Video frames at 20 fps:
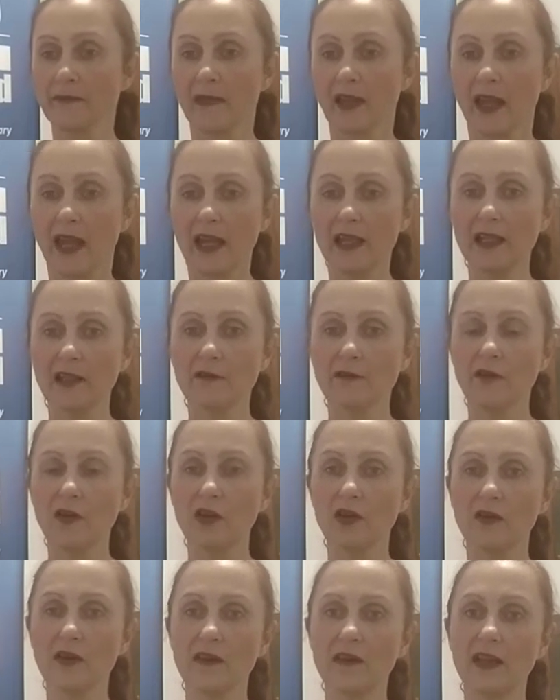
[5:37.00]
any
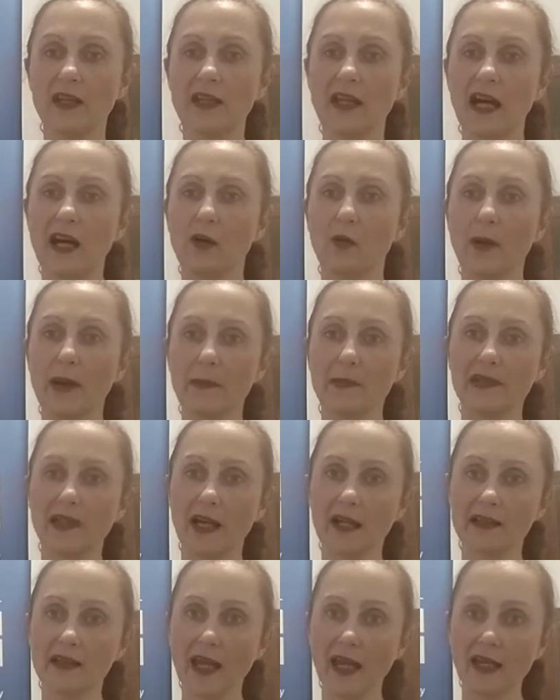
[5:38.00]
further than our
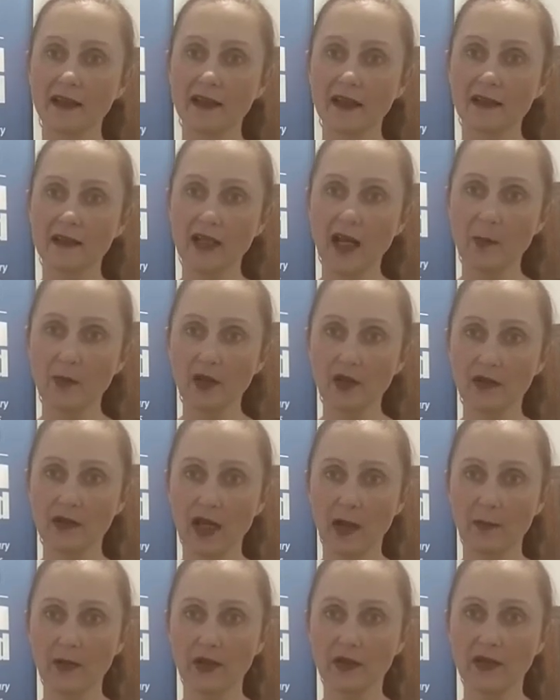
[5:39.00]
website at
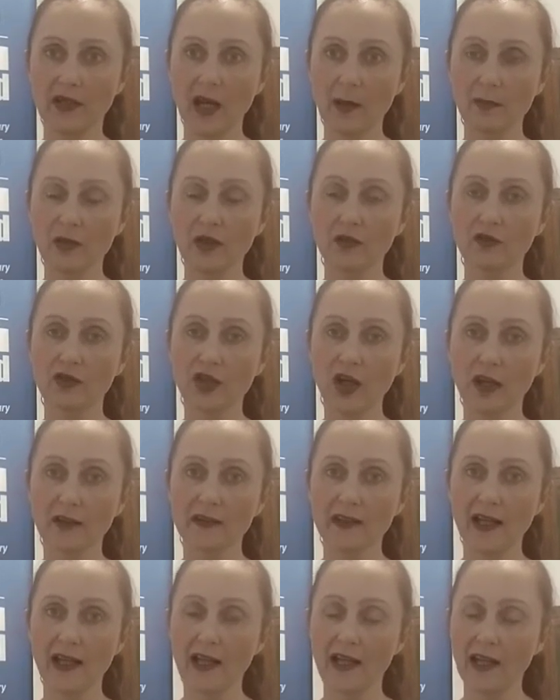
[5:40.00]

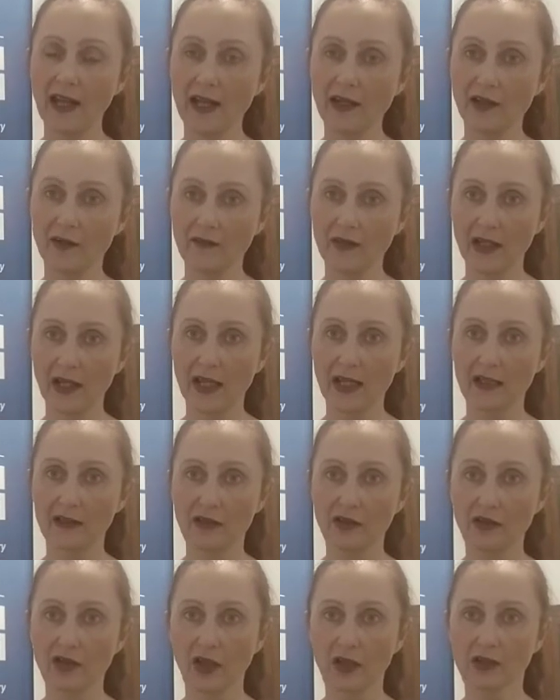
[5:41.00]

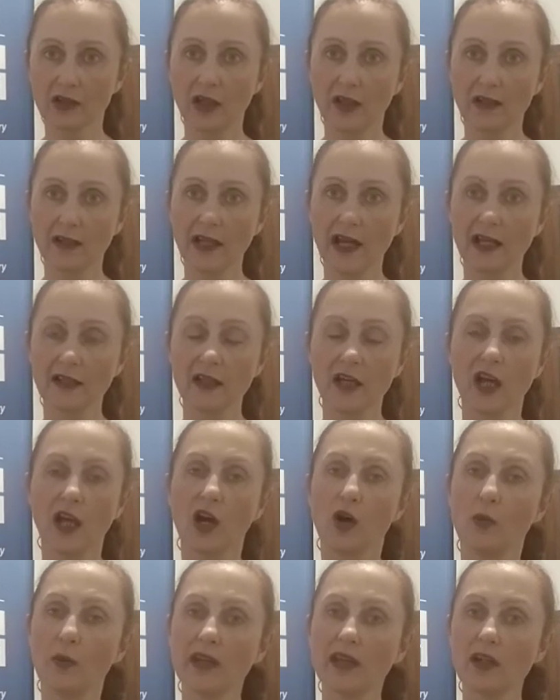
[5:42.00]
www.layoftheland.online.
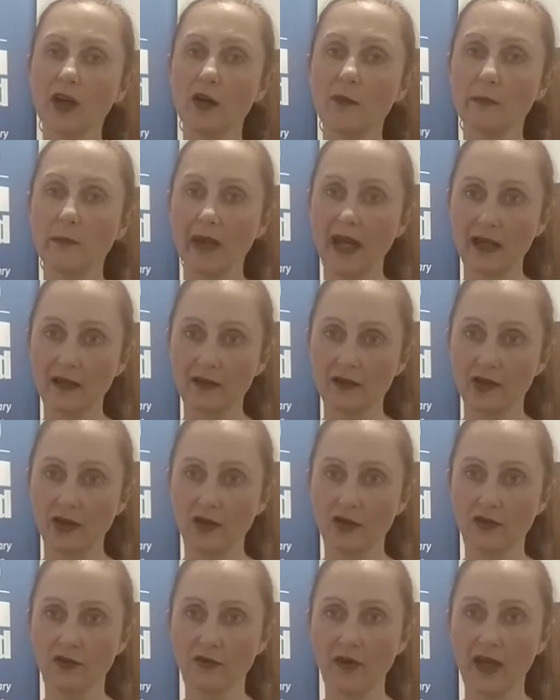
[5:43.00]
We go back to
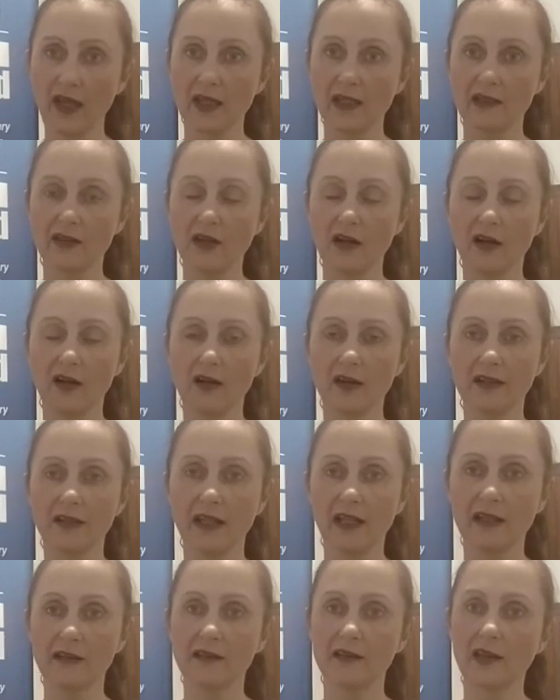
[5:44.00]
the raid on
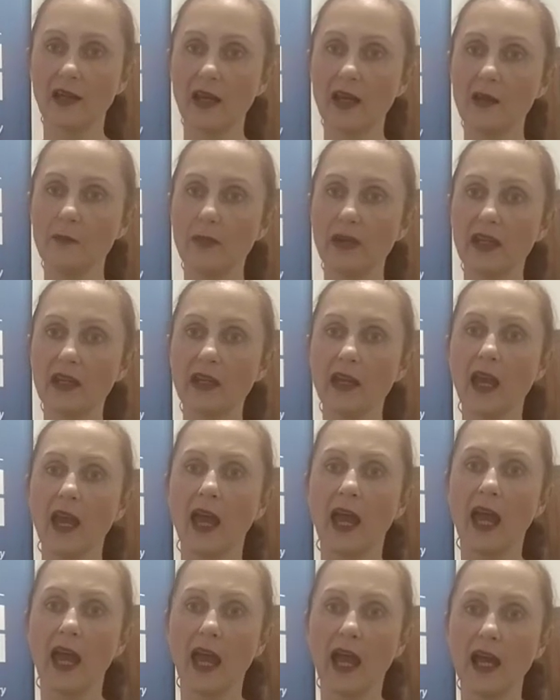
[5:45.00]
Entebbe,
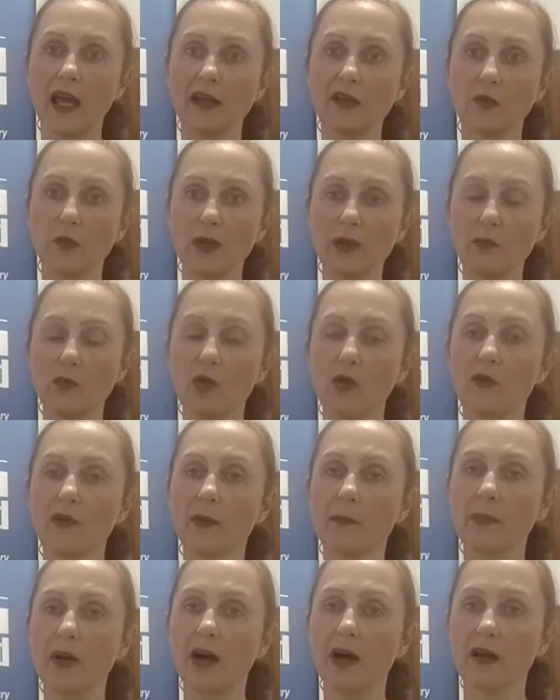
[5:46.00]
and we mourn the
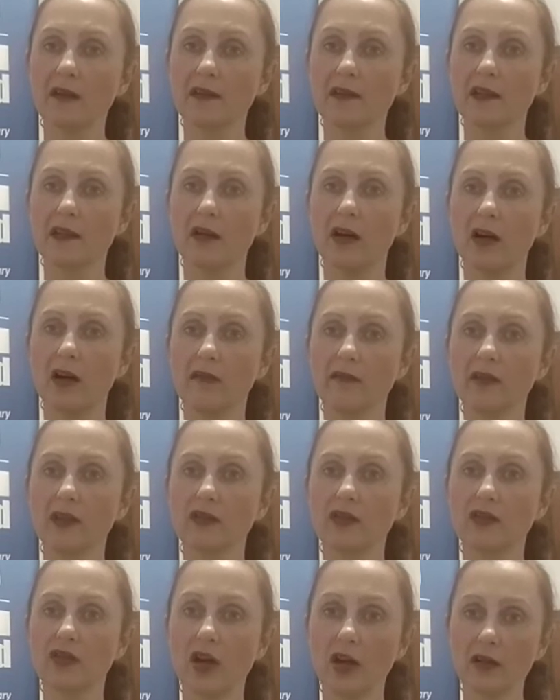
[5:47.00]
passing of
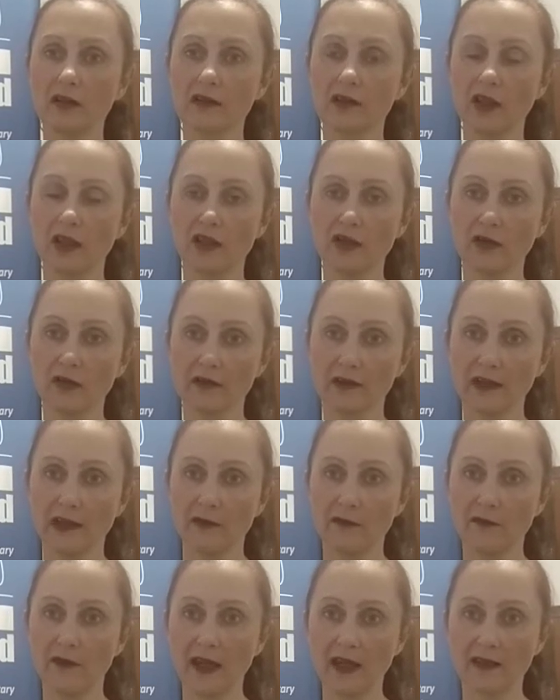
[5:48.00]
Dr. Yossi
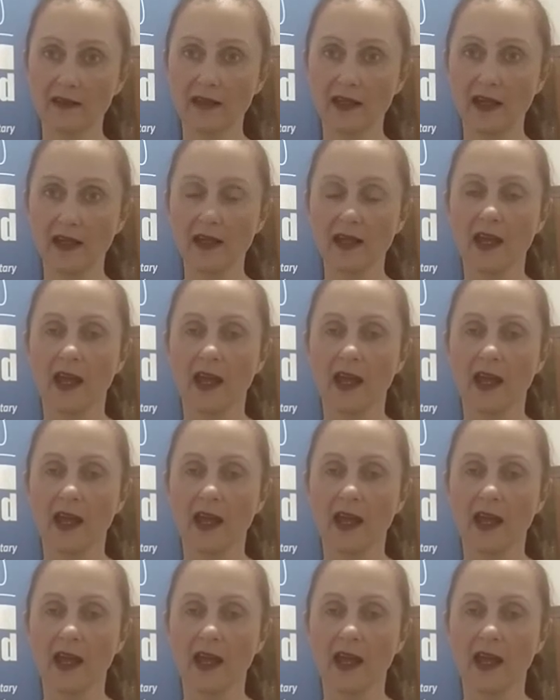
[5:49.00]
Factor,